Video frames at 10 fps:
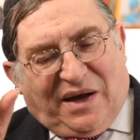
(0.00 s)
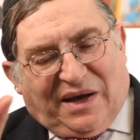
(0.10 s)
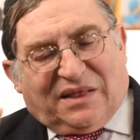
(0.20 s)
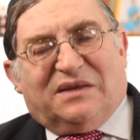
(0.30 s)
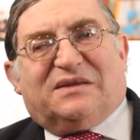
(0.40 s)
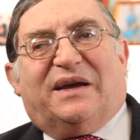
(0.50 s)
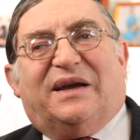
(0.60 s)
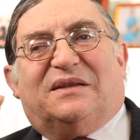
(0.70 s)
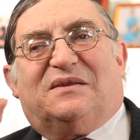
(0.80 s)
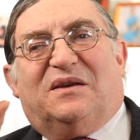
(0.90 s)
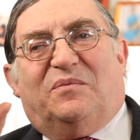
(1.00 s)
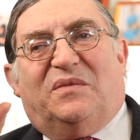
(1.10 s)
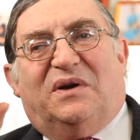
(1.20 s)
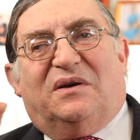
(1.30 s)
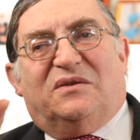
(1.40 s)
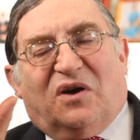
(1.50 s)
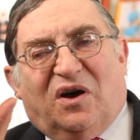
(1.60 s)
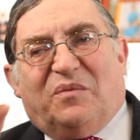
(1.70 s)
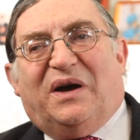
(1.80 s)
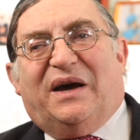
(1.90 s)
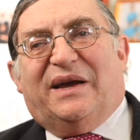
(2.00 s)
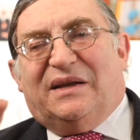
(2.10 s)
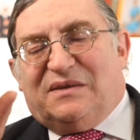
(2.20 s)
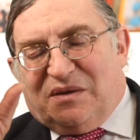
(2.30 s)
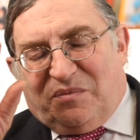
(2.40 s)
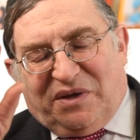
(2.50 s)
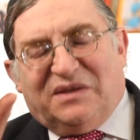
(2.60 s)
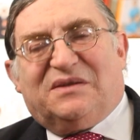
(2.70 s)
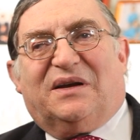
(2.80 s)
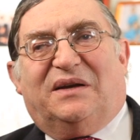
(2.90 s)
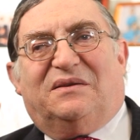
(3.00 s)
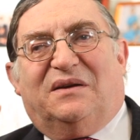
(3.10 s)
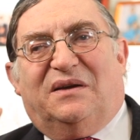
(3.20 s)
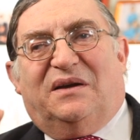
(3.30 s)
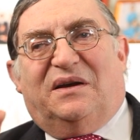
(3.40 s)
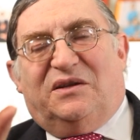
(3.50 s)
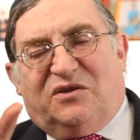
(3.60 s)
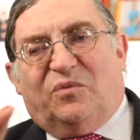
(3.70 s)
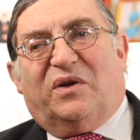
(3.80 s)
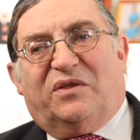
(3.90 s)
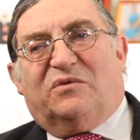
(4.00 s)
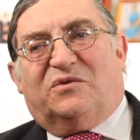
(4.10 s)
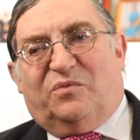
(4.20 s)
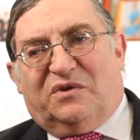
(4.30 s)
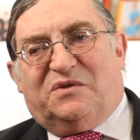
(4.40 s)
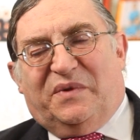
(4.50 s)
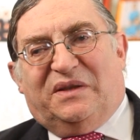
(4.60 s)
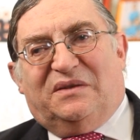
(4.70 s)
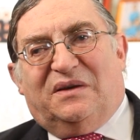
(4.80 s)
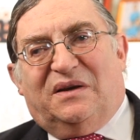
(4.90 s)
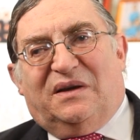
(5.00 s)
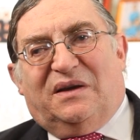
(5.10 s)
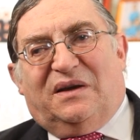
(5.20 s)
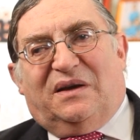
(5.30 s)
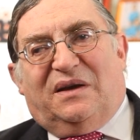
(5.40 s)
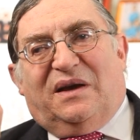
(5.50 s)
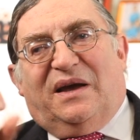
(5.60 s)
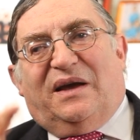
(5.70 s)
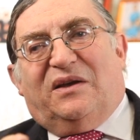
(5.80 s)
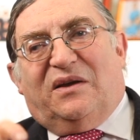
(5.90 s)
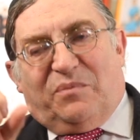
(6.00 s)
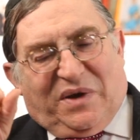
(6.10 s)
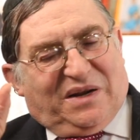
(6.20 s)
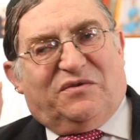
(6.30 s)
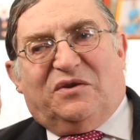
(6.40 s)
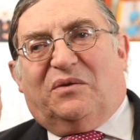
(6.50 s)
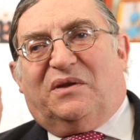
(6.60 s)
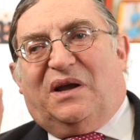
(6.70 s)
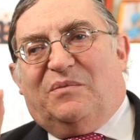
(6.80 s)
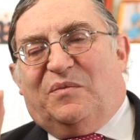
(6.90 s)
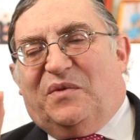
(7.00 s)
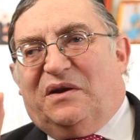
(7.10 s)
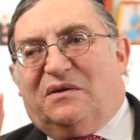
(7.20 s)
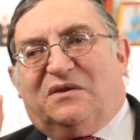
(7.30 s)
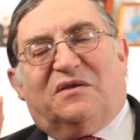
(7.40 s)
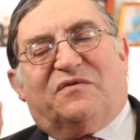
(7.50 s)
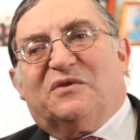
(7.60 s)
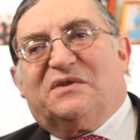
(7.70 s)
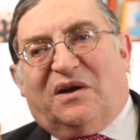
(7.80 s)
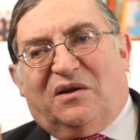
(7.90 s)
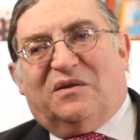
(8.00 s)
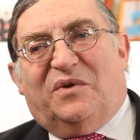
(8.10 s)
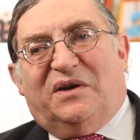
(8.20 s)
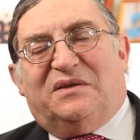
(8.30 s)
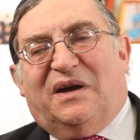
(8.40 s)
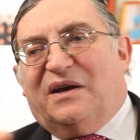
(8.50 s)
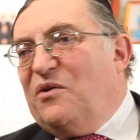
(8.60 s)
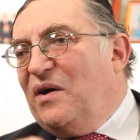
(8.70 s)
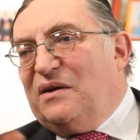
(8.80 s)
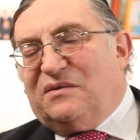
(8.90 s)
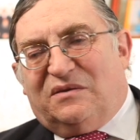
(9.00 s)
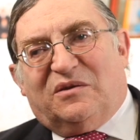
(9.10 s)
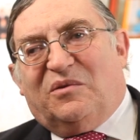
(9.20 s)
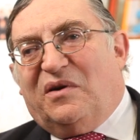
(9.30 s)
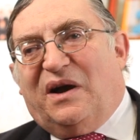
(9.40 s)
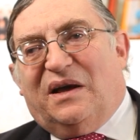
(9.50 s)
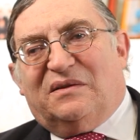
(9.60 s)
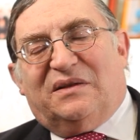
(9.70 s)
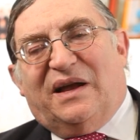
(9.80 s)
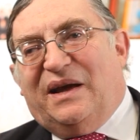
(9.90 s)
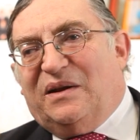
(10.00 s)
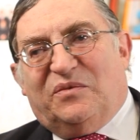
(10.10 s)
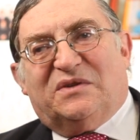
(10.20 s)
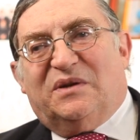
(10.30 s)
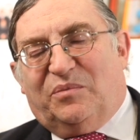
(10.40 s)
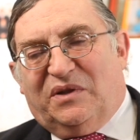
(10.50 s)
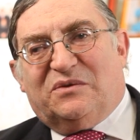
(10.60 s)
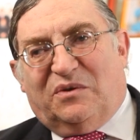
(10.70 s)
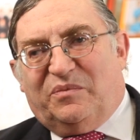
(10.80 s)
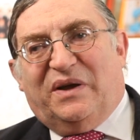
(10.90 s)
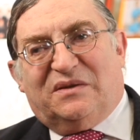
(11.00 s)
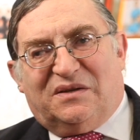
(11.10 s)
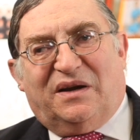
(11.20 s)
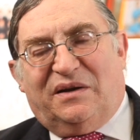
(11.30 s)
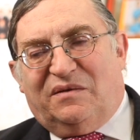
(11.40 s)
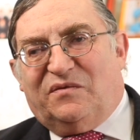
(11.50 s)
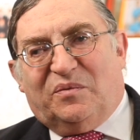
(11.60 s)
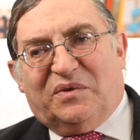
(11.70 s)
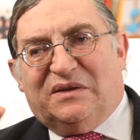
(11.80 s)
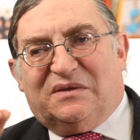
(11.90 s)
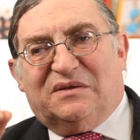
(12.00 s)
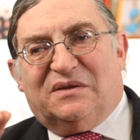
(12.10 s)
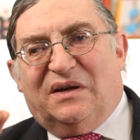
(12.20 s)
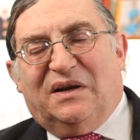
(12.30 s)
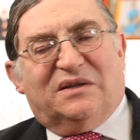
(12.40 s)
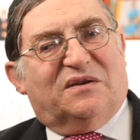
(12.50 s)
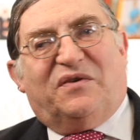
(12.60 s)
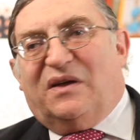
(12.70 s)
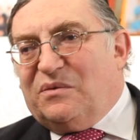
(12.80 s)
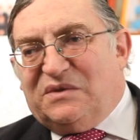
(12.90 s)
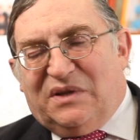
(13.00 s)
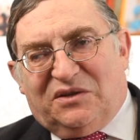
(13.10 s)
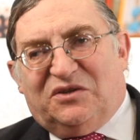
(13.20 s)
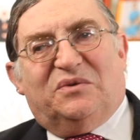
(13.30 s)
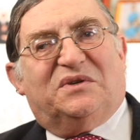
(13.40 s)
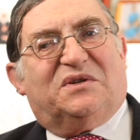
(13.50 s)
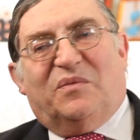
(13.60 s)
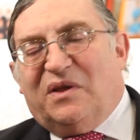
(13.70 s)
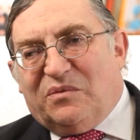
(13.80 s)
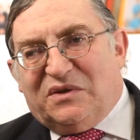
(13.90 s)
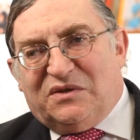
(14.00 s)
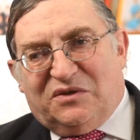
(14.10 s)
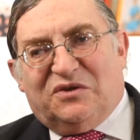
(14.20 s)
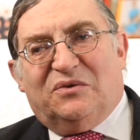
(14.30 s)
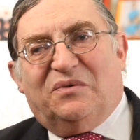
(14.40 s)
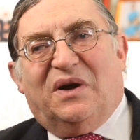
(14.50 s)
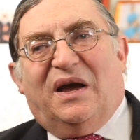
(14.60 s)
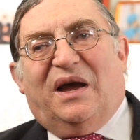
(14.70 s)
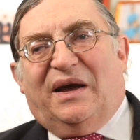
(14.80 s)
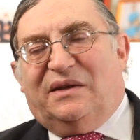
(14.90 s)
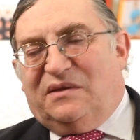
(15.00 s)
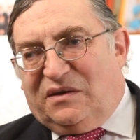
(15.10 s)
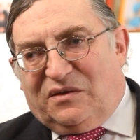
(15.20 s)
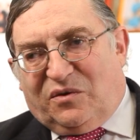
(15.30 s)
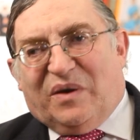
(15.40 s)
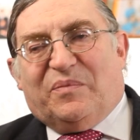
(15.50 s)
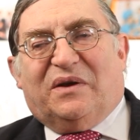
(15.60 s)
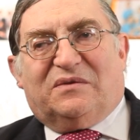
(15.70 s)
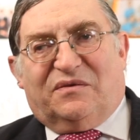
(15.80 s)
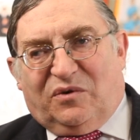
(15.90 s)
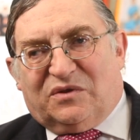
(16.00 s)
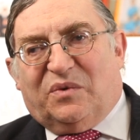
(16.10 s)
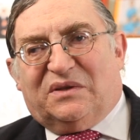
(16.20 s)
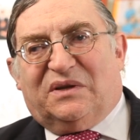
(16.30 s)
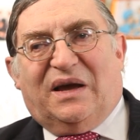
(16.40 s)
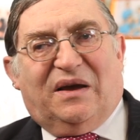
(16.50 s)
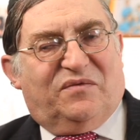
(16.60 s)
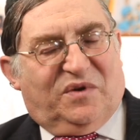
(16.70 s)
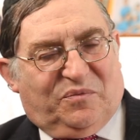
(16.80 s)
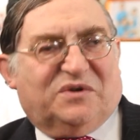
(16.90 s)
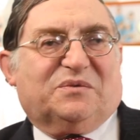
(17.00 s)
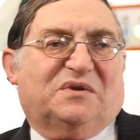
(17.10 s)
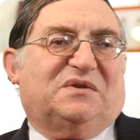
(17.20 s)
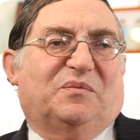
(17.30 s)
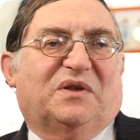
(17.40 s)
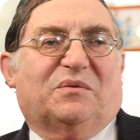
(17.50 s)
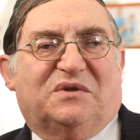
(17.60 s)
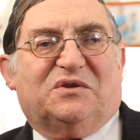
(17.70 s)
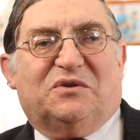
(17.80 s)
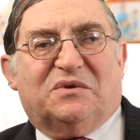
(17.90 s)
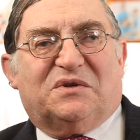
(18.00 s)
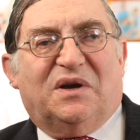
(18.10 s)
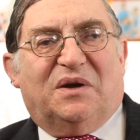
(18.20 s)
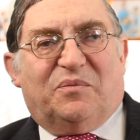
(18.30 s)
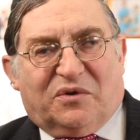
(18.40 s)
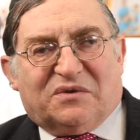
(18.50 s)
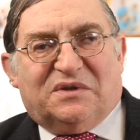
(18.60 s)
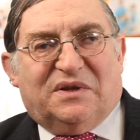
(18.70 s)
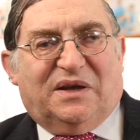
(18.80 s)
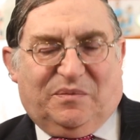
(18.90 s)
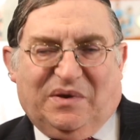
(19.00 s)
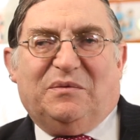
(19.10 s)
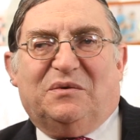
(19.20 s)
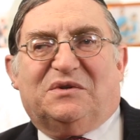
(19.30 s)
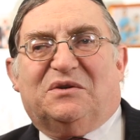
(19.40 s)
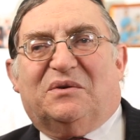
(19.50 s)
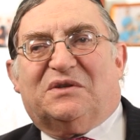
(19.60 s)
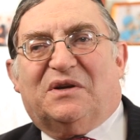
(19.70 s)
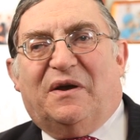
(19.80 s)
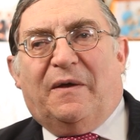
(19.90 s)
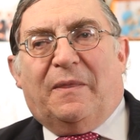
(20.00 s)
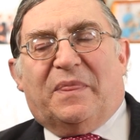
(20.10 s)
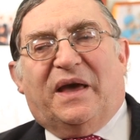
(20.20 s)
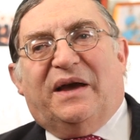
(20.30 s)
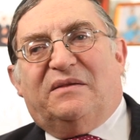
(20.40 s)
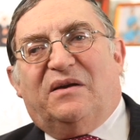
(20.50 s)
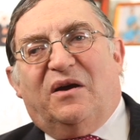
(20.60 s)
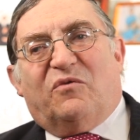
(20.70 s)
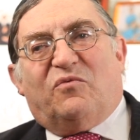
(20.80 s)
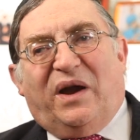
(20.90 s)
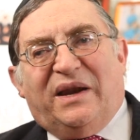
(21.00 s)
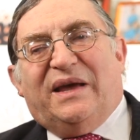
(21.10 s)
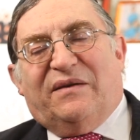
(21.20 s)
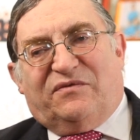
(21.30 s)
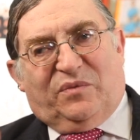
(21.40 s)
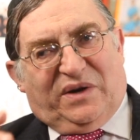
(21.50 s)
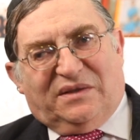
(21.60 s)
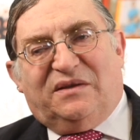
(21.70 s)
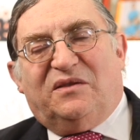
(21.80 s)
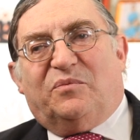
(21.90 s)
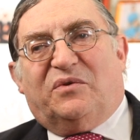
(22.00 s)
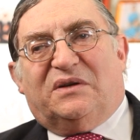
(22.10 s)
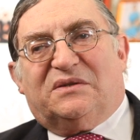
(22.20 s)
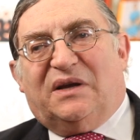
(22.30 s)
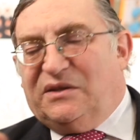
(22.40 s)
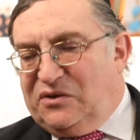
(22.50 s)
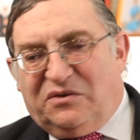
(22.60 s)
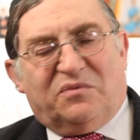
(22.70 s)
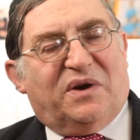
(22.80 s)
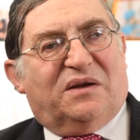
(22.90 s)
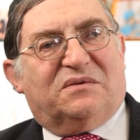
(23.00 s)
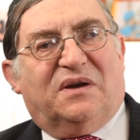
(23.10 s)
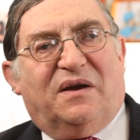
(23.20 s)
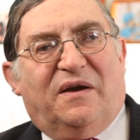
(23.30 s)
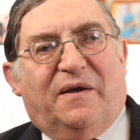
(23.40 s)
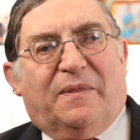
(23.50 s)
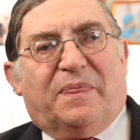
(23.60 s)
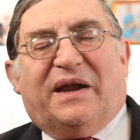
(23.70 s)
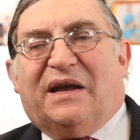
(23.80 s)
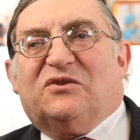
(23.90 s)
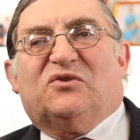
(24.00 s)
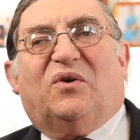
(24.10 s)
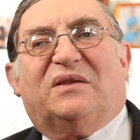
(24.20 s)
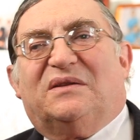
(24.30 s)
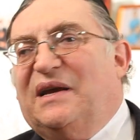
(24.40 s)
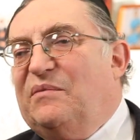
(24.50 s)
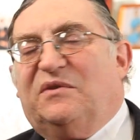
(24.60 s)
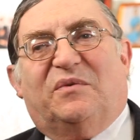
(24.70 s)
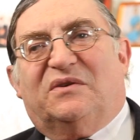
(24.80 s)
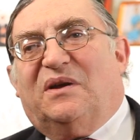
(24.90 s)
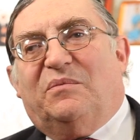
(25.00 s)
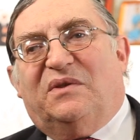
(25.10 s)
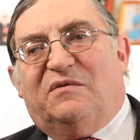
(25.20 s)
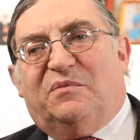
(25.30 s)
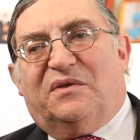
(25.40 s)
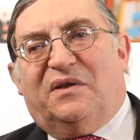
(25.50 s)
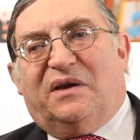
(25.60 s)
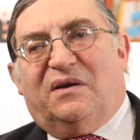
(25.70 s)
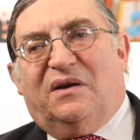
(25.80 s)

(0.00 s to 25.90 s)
at least I had some nechama, I had some insight into what those words meant. Many of you know that I'm a mile. So the first day Cholamoid, I go out to Long Island, and I had a bris in a place called Mount Sinai, of all places. The father was not Jewish, the mother was a Jew, and the grandparents, of course, wanted to have a bris because the mother was a Jewish person, and the baby was Jewish. And right after, when I did the bris, I turned around, and I saw on the table the most unbelievable thing.